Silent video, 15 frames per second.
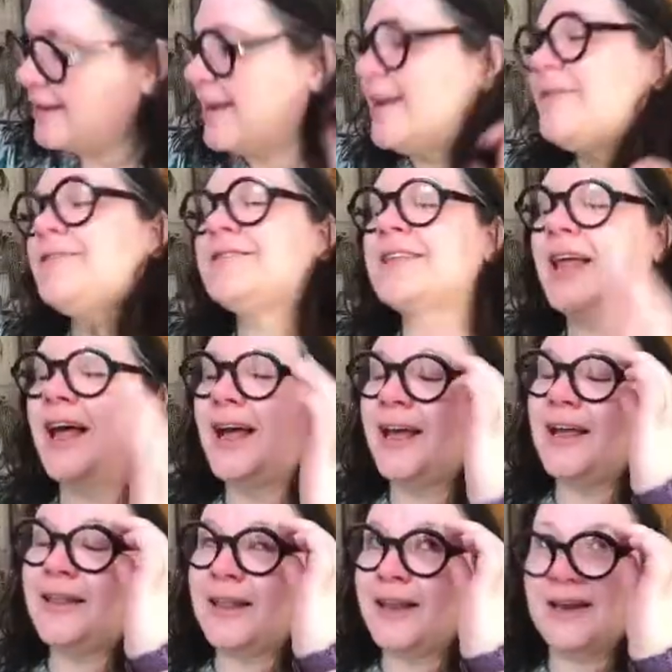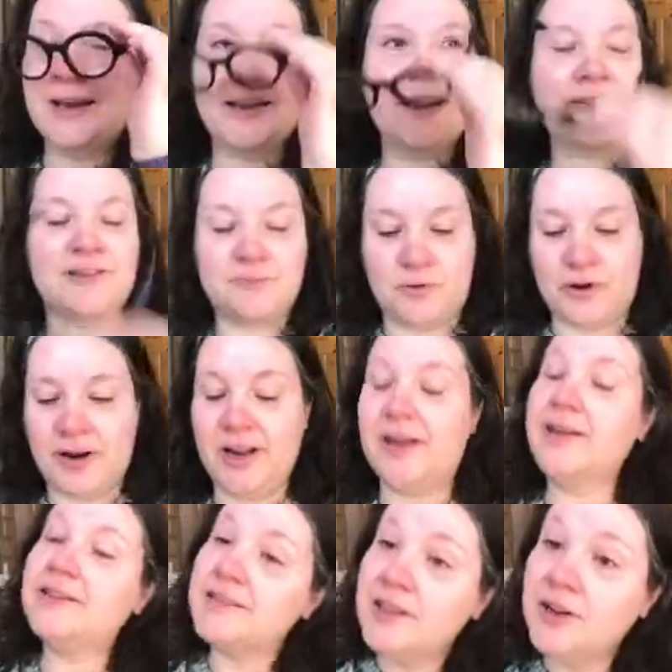it was, and then this morning,
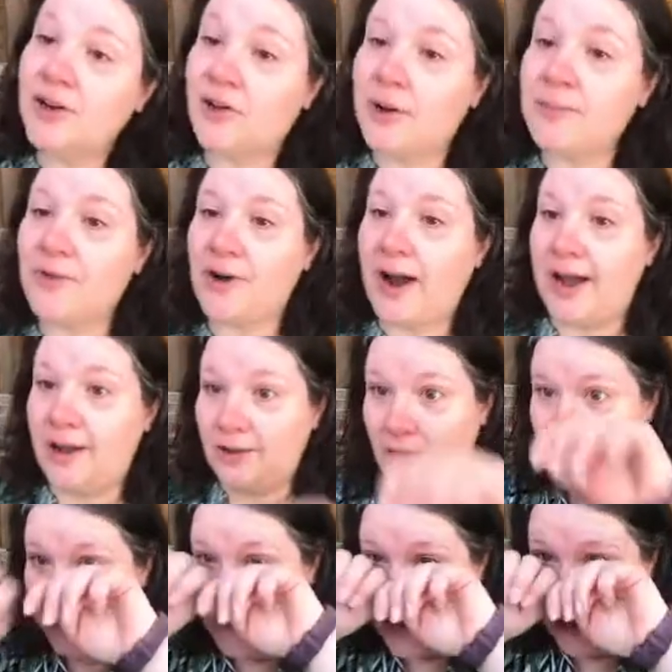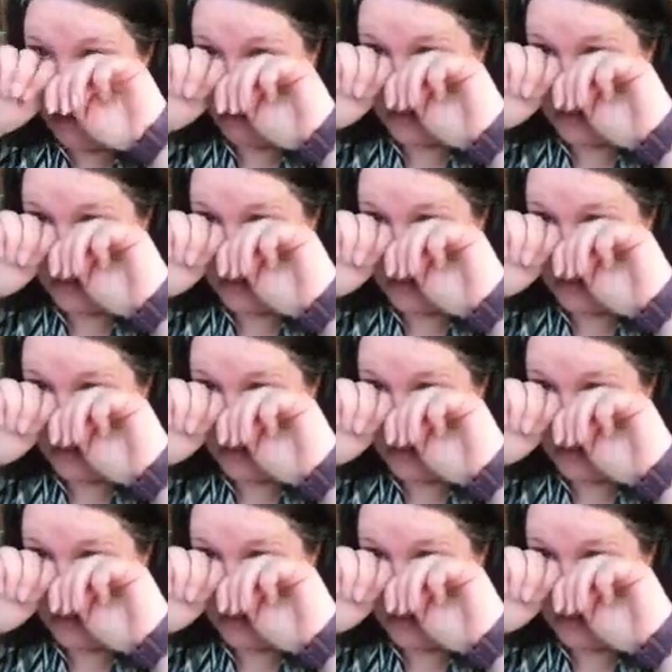because you know I'm crying a lot now,